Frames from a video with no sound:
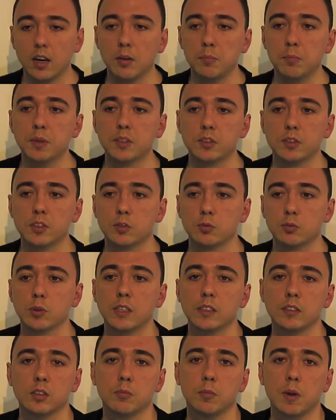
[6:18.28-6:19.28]
business
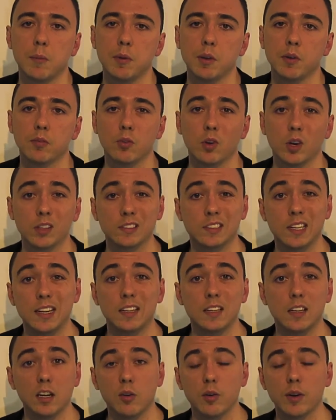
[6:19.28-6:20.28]
reason, maybe you've got a
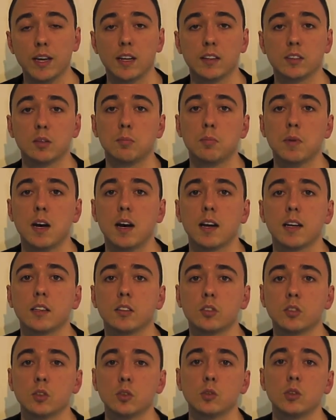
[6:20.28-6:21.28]
tender going out to market
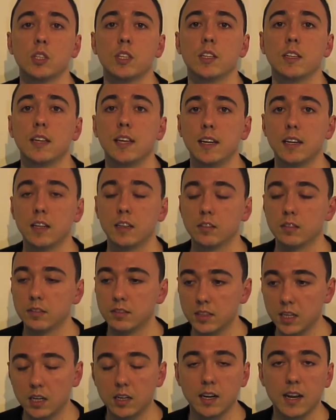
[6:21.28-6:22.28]
soon and you need it
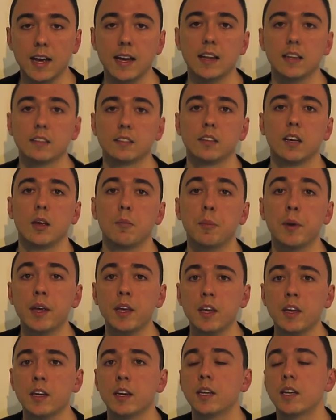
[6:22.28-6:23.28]
done
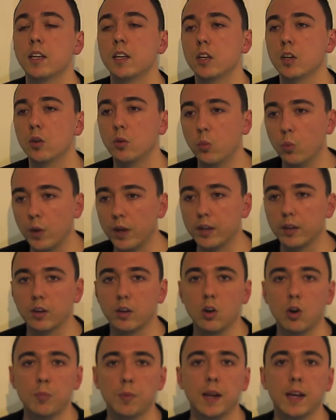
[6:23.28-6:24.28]
ASAP, we can
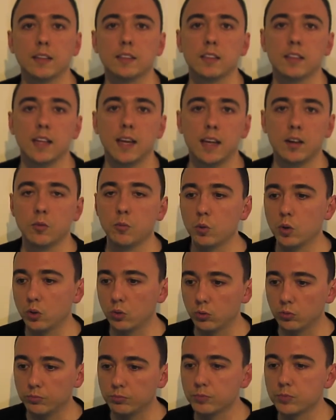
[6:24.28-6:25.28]
accommodate to that, and
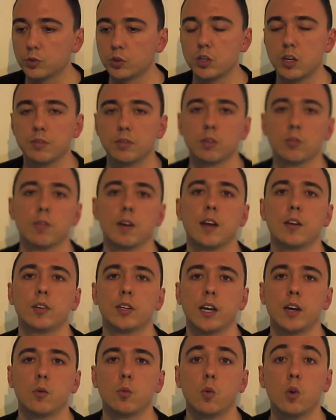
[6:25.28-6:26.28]
we'll shuffle around
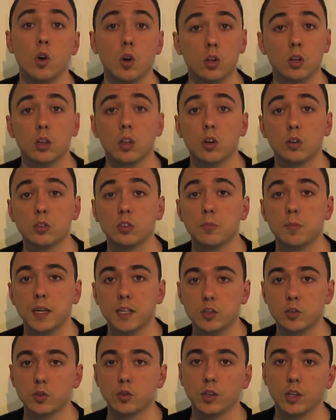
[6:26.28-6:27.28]
our workload to
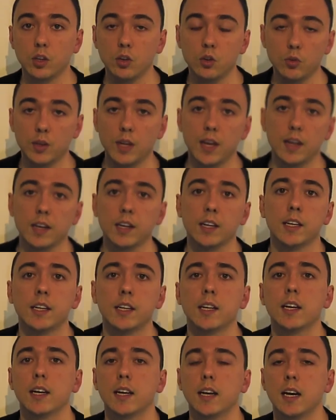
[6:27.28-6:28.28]
make sure that you get
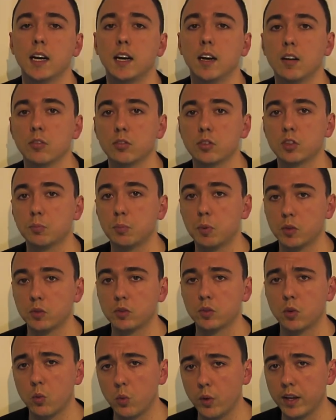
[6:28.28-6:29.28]
a
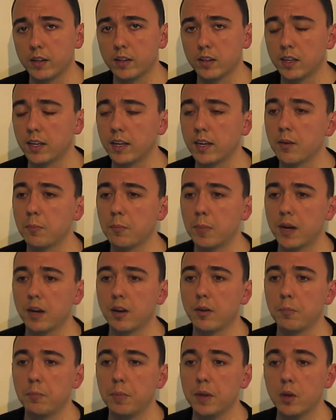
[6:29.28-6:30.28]
response quickly.
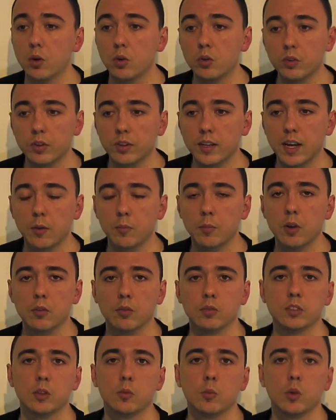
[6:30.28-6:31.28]
But beyond that, we
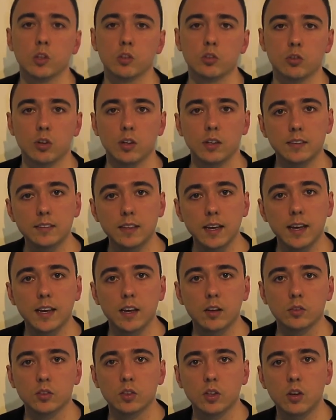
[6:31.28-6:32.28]
obviously want to try and take
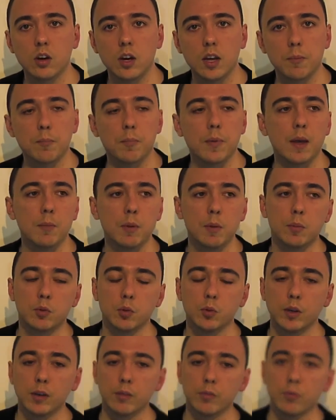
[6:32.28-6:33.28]
our time, maybe
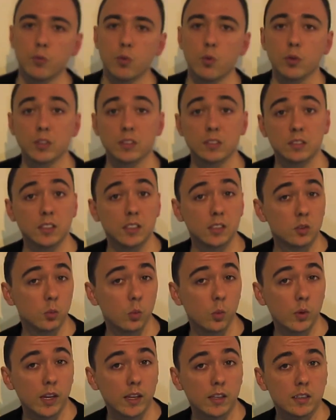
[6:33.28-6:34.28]
between 4 and 6
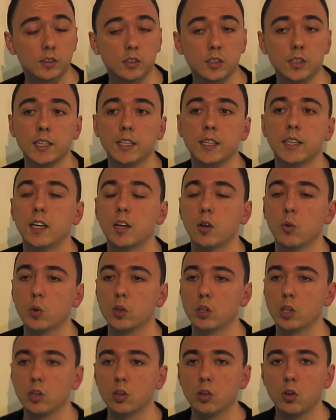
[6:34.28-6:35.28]
weeks,
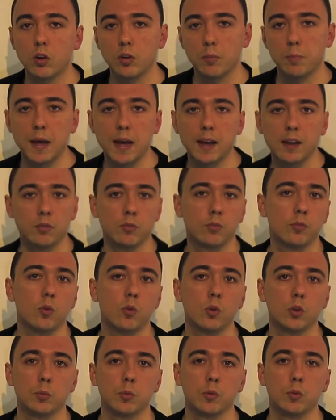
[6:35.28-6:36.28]
with a lot of back and
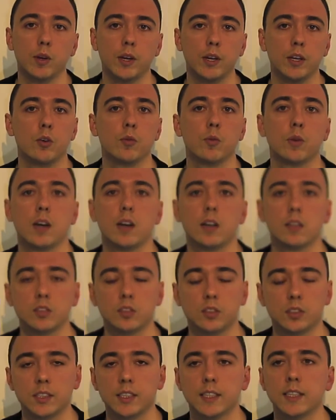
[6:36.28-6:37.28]
forth between you and us,